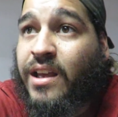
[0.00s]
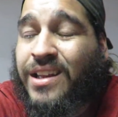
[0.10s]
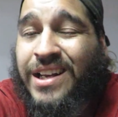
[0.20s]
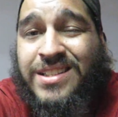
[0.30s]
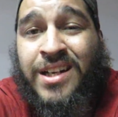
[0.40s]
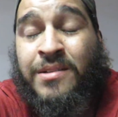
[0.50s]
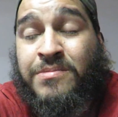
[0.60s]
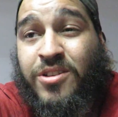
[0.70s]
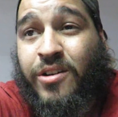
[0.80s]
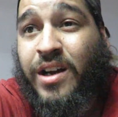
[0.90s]
And like I said,
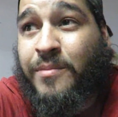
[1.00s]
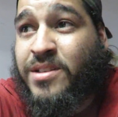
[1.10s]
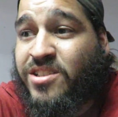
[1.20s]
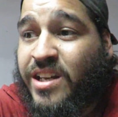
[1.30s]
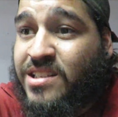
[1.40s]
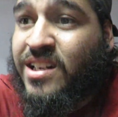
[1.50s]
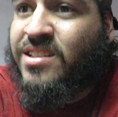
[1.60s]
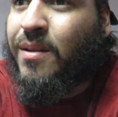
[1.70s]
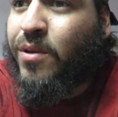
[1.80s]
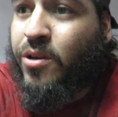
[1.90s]
I'm sorry I missed
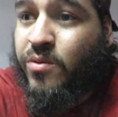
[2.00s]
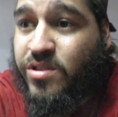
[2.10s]
yesterday's upload.